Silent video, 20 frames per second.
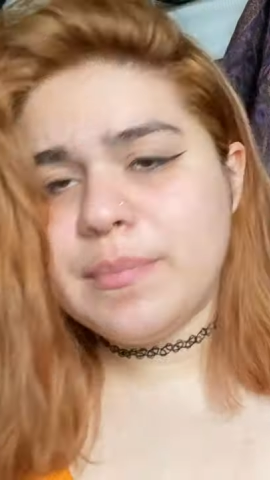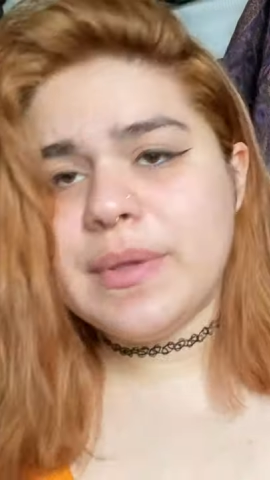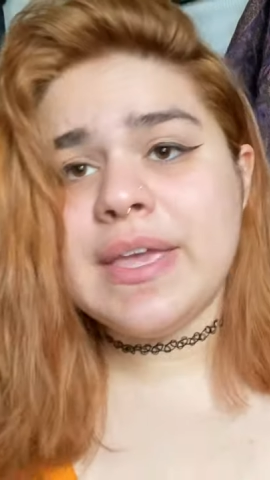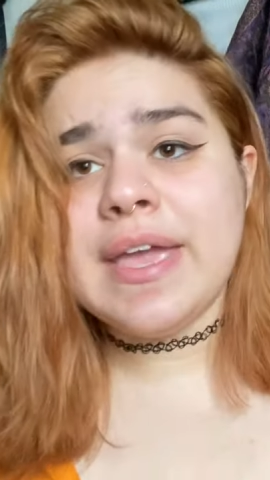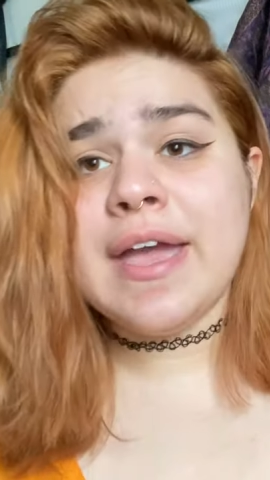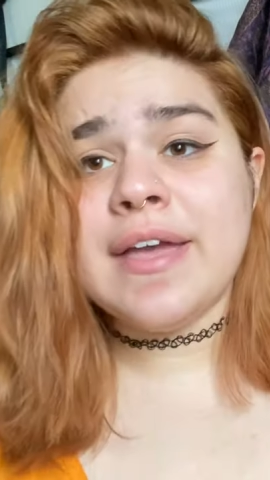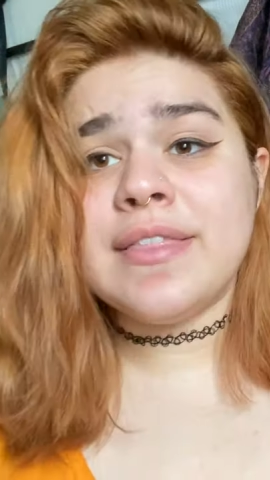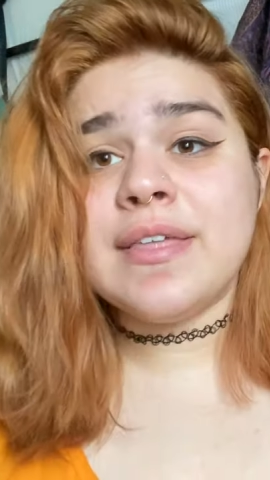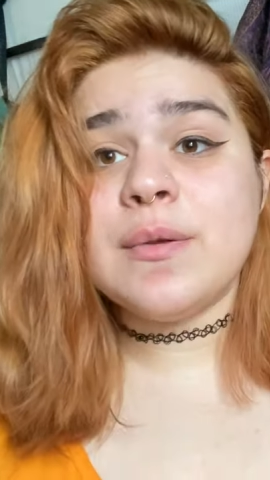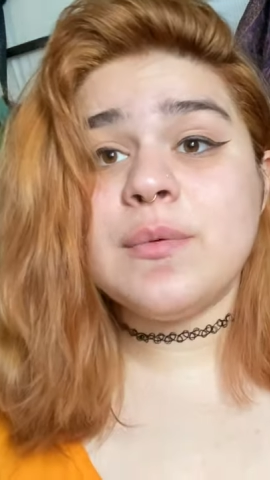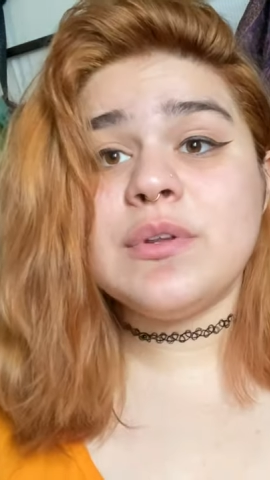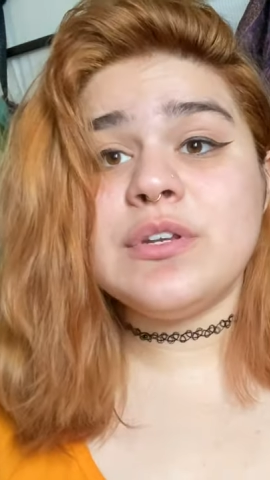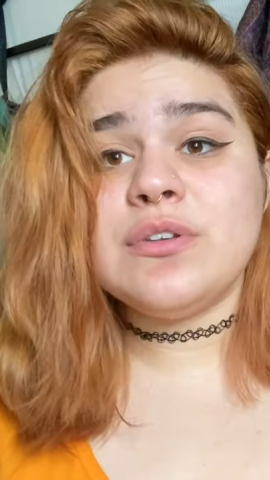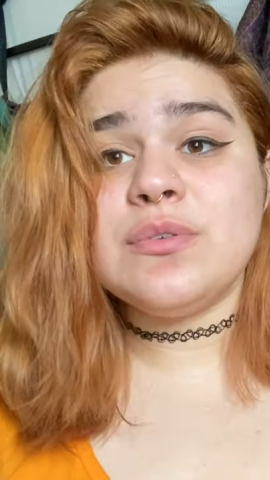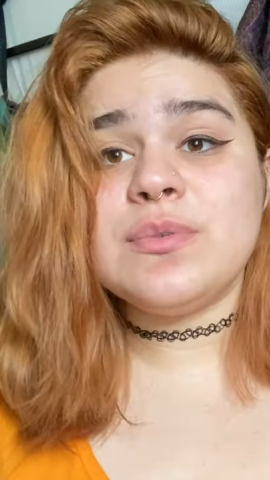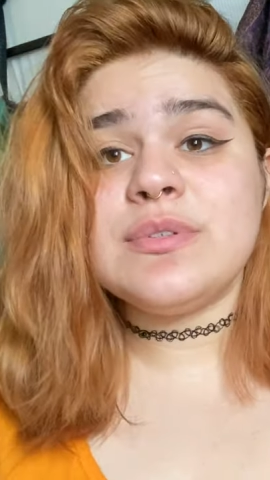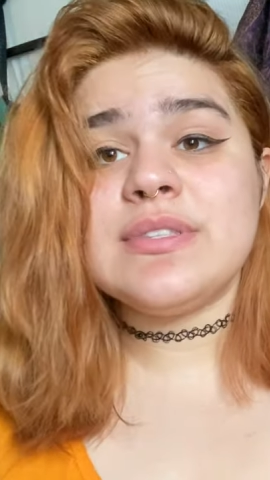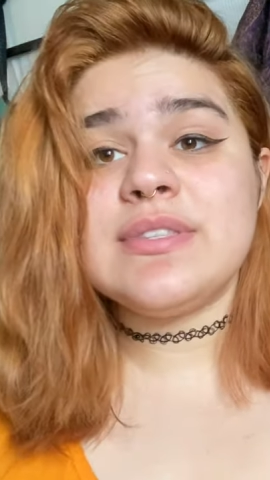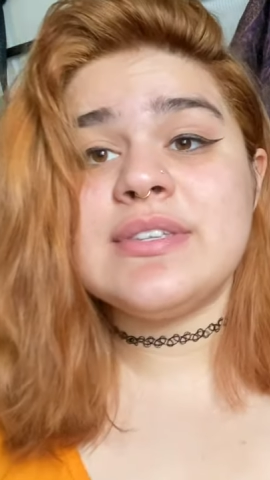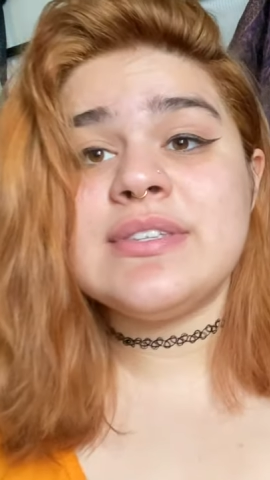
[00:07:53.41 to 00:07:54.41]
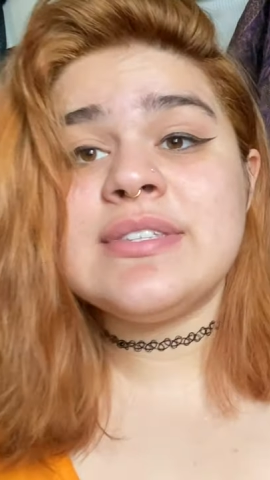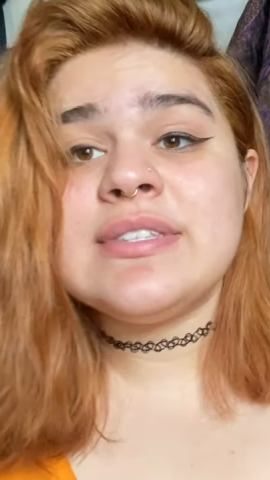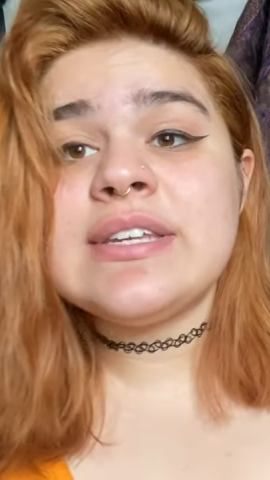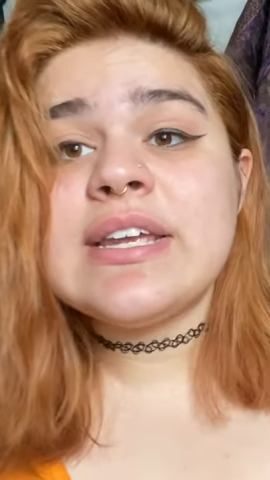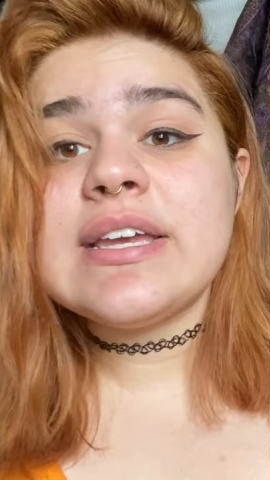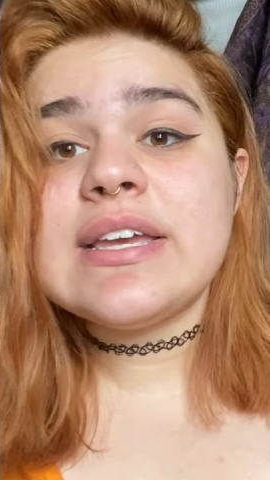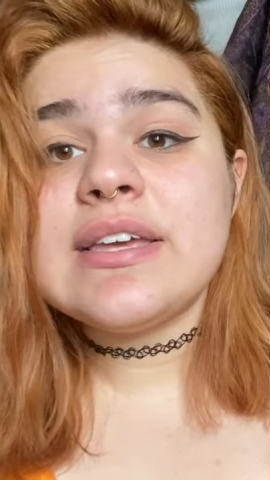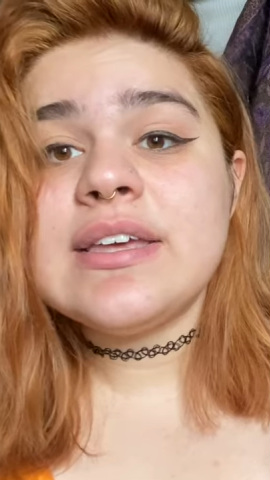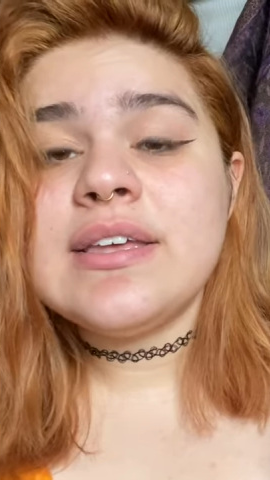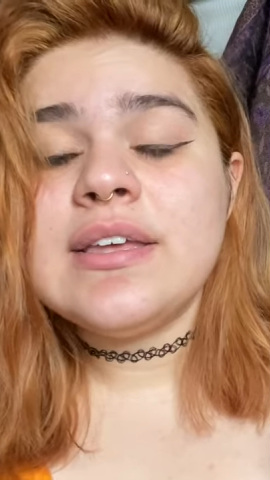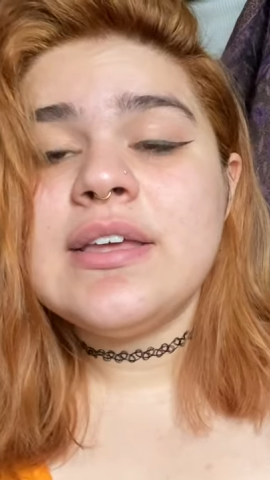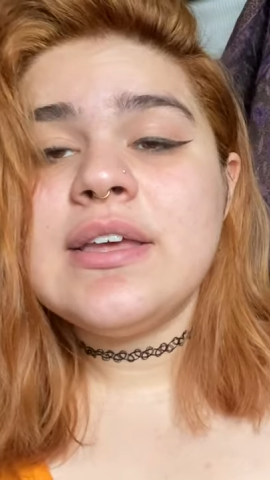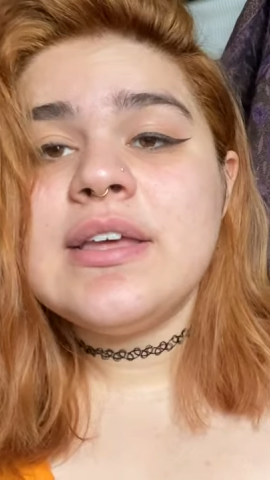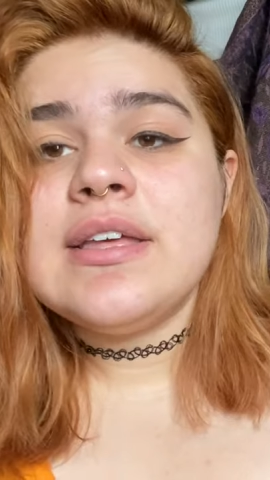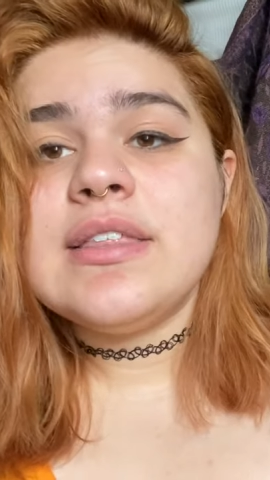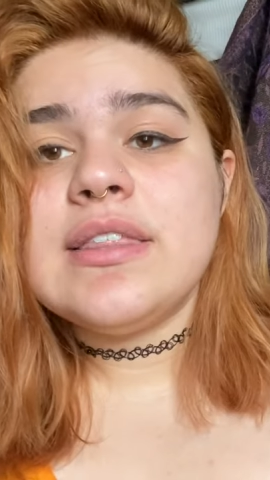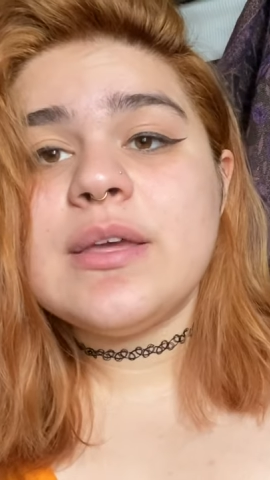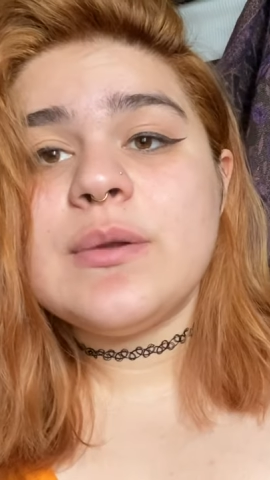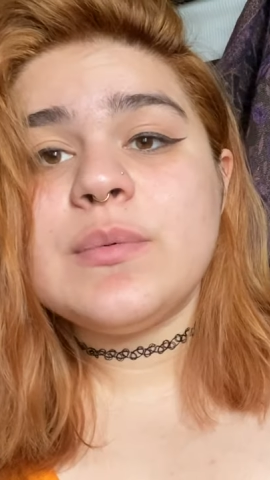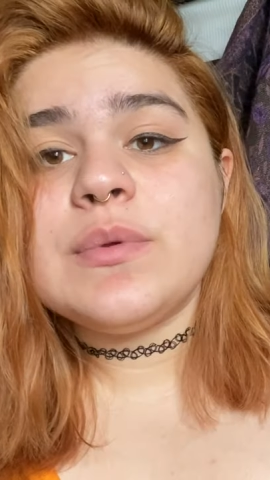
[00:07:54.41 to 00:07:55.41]
But yeah, they would use the stick,
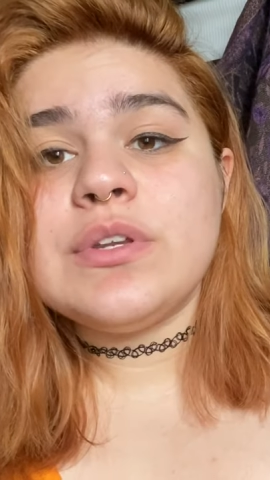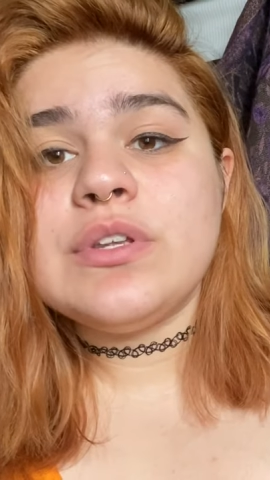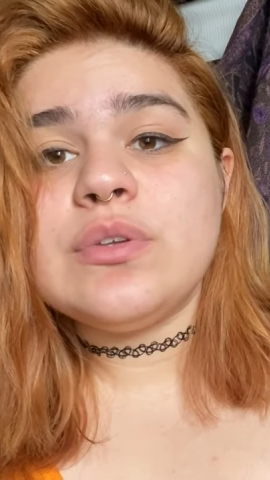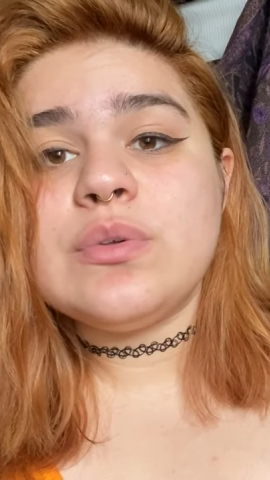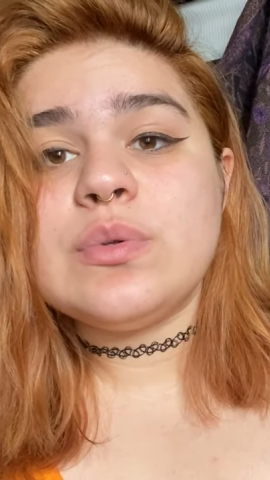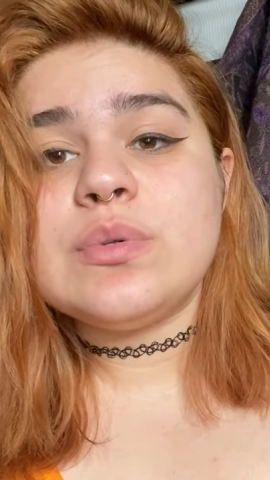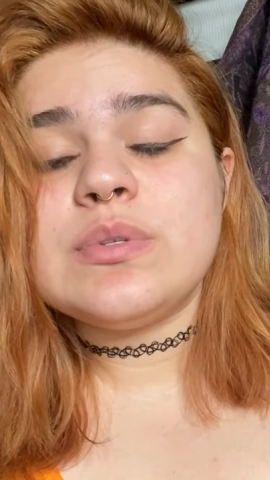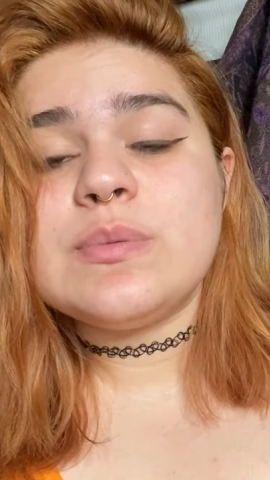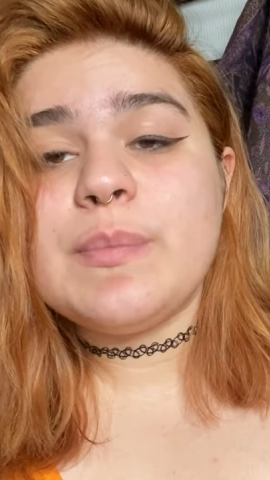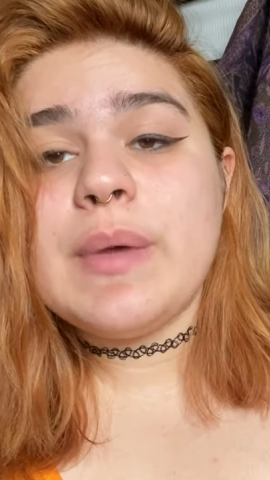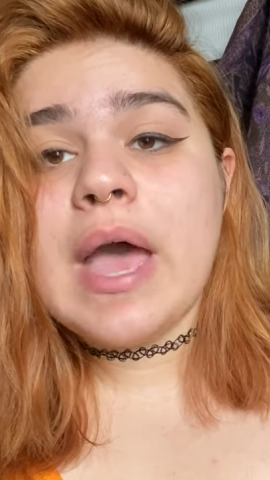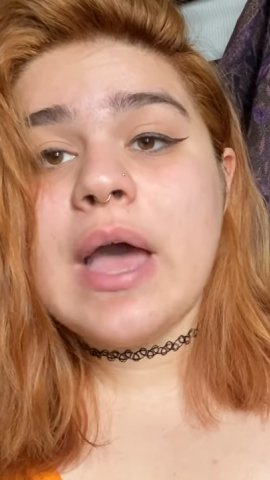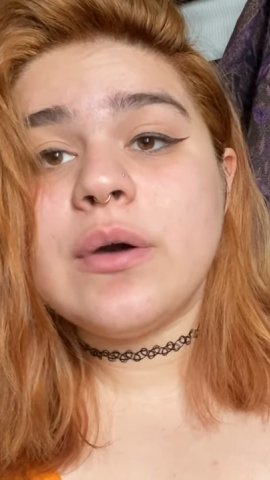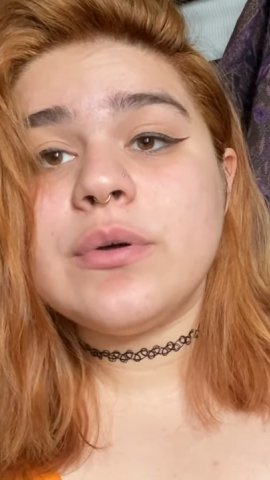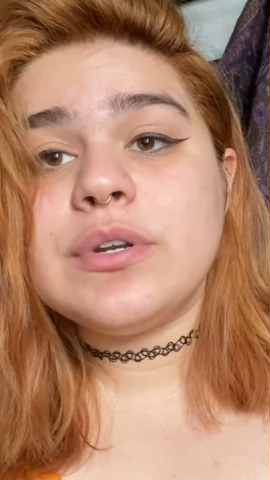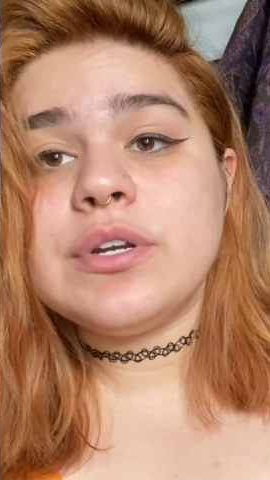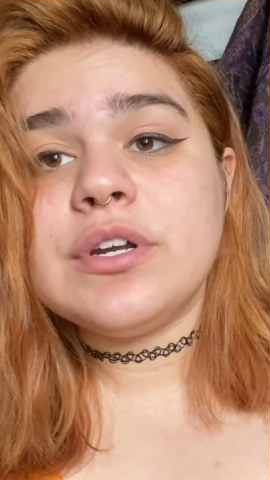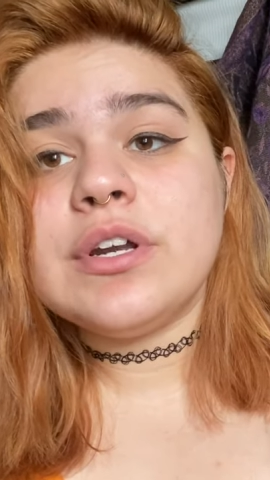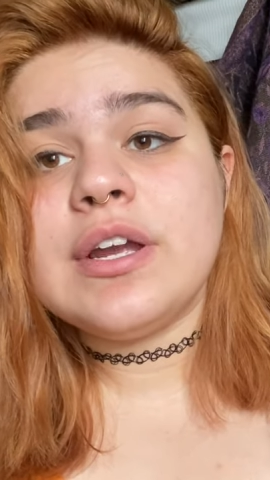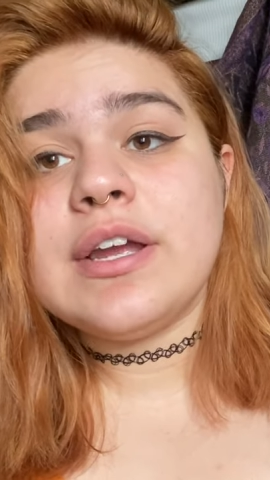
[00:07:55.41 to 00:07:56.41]
they would use powder,